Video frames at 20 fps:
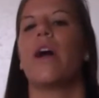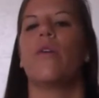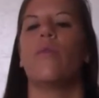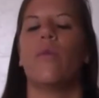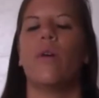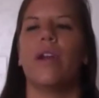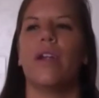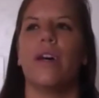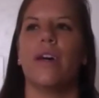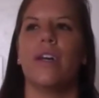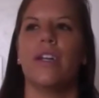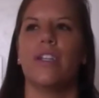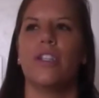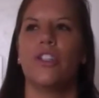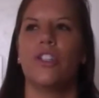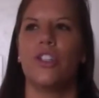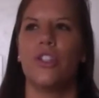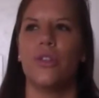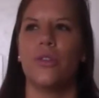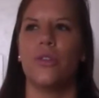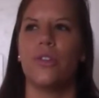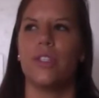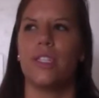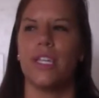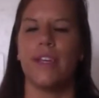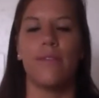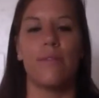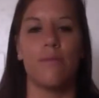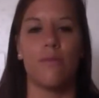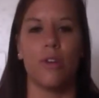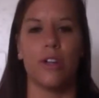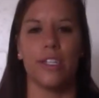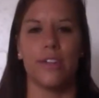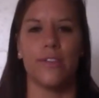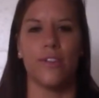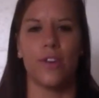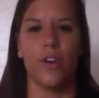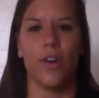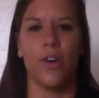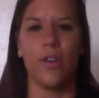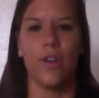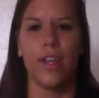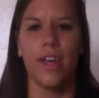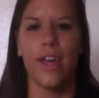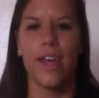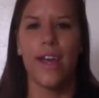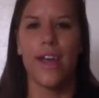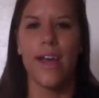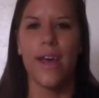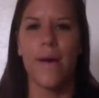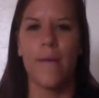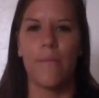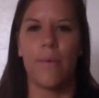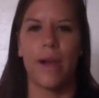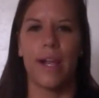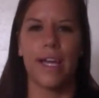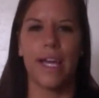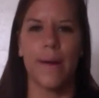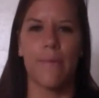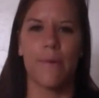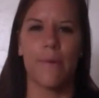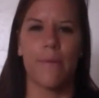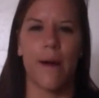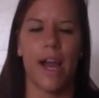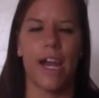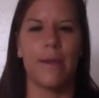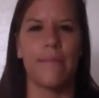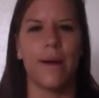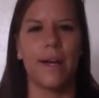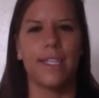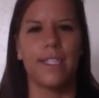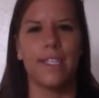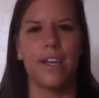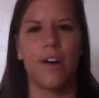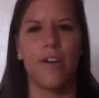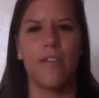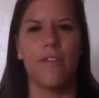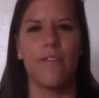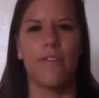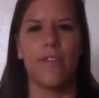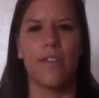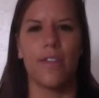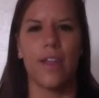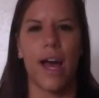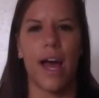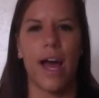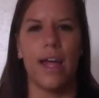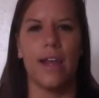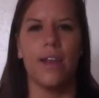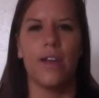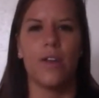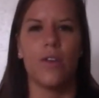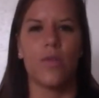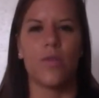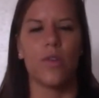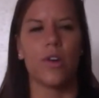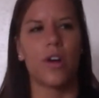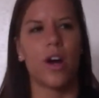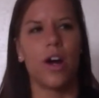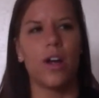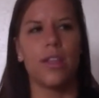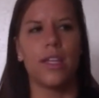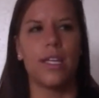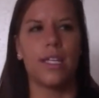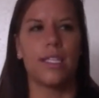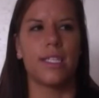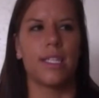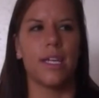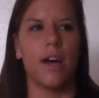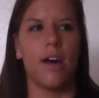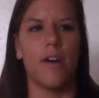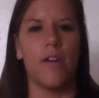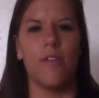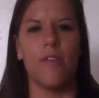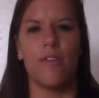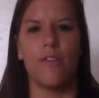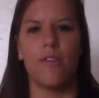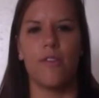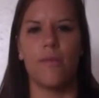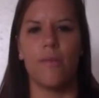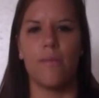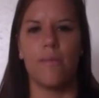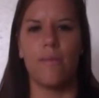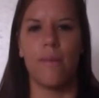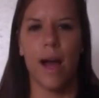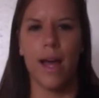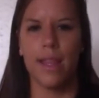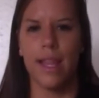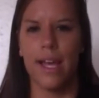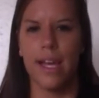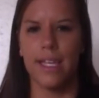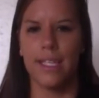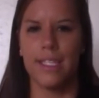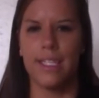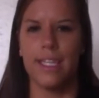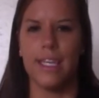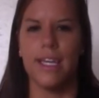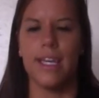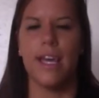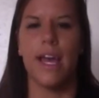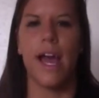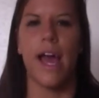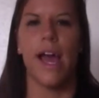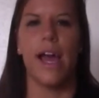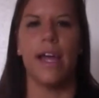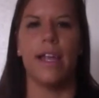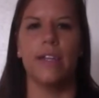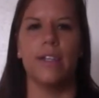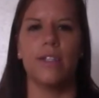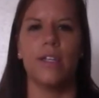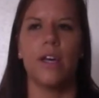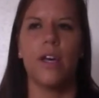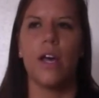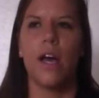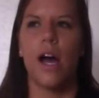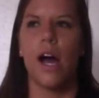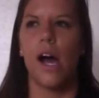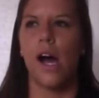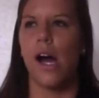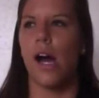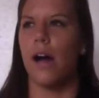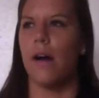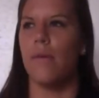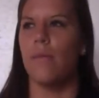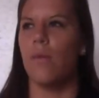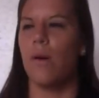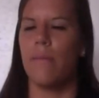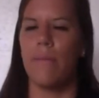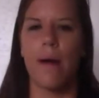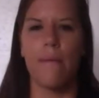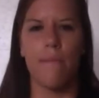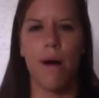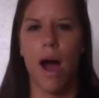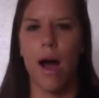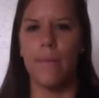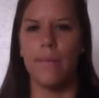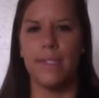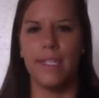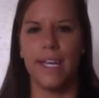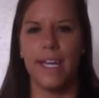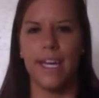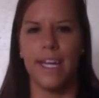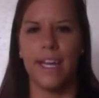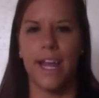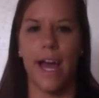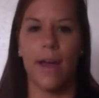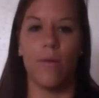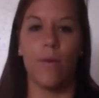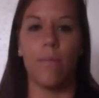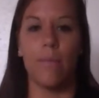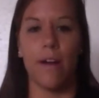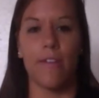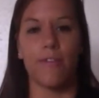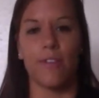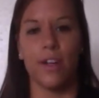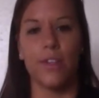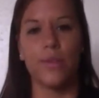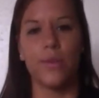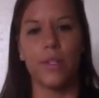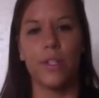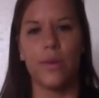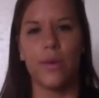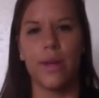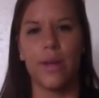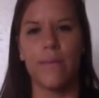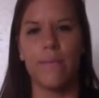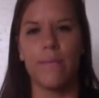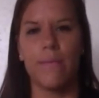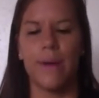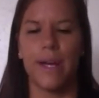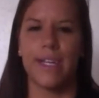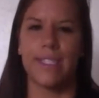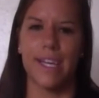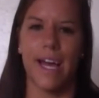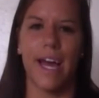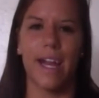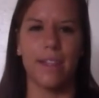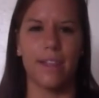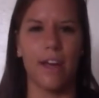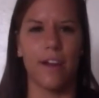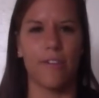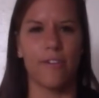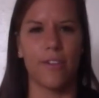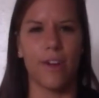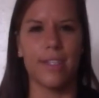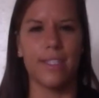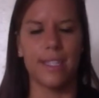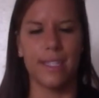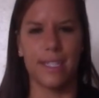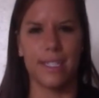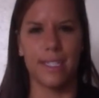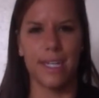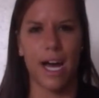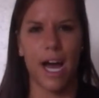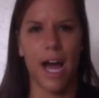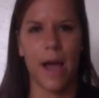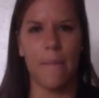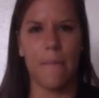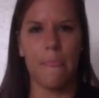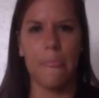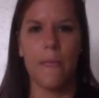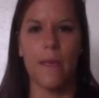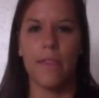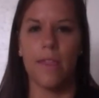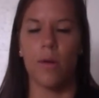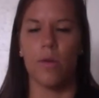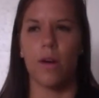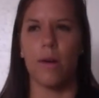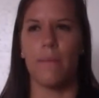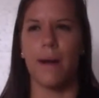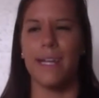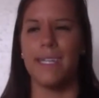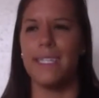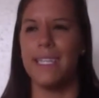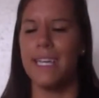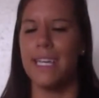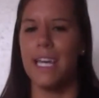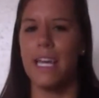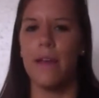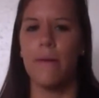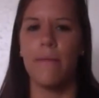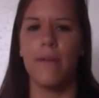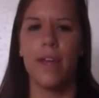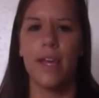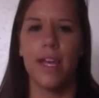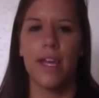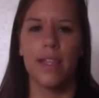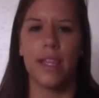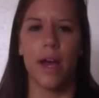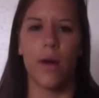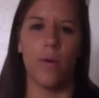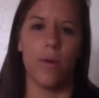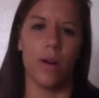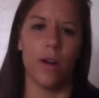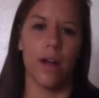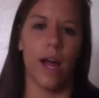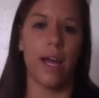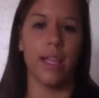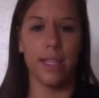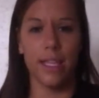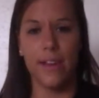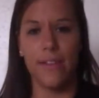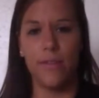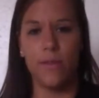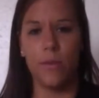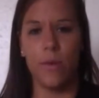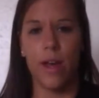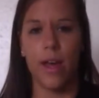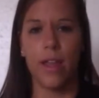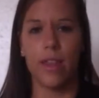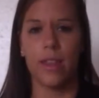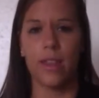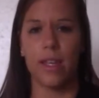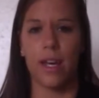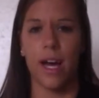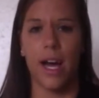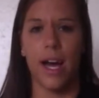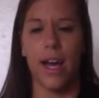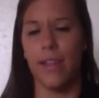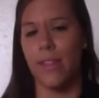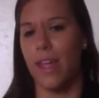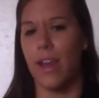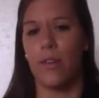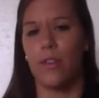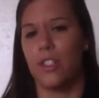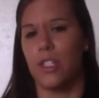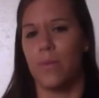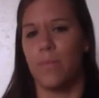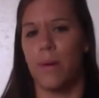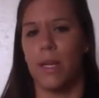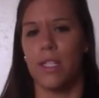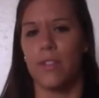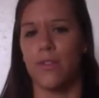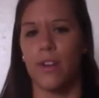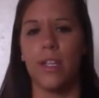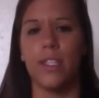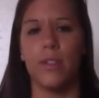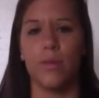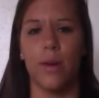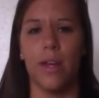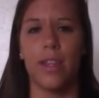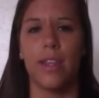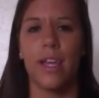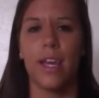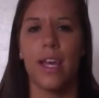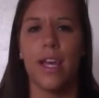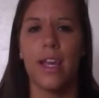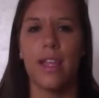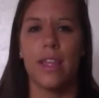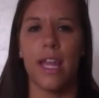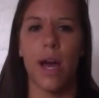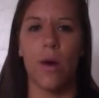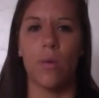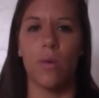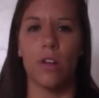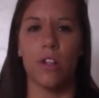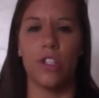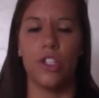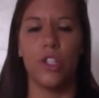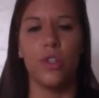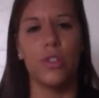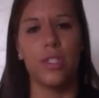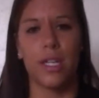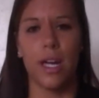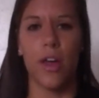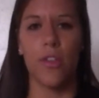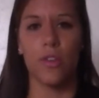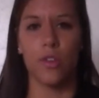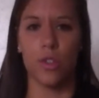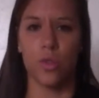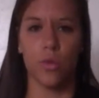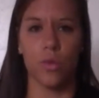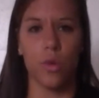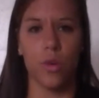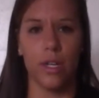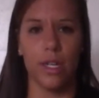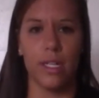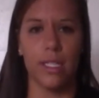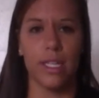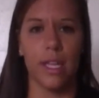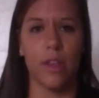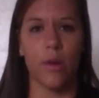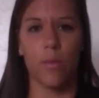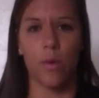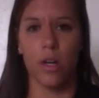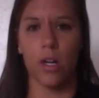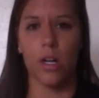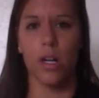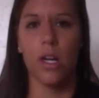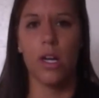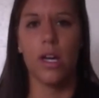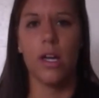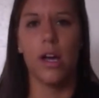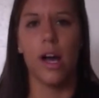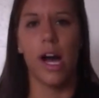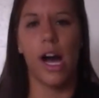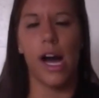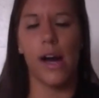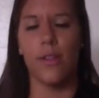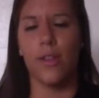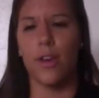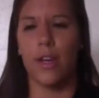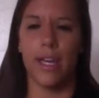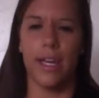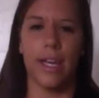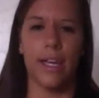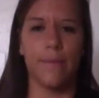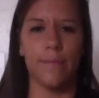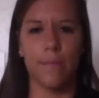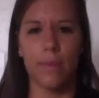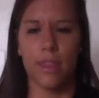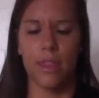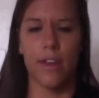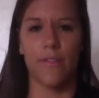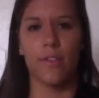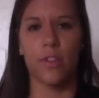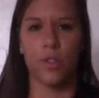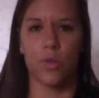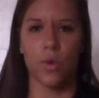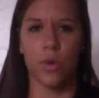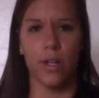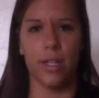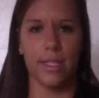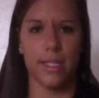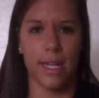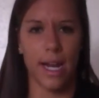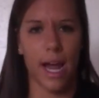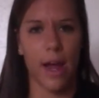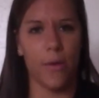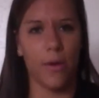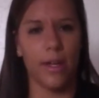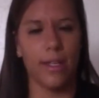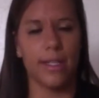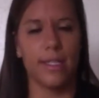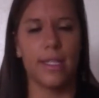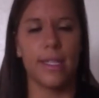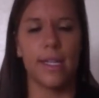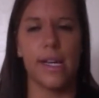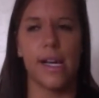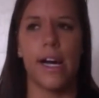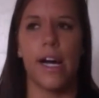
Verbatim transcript: I would want to choose even more difficult. But I kept reminding myself that regardless of my legacy and um, what my mom did and what my friends were doing because I had a lot of friends at the time that were on my team, that were I lived with, uh, and that I was just best friends with that were choosing other sororities and that were uh, looking at different sororities that I was.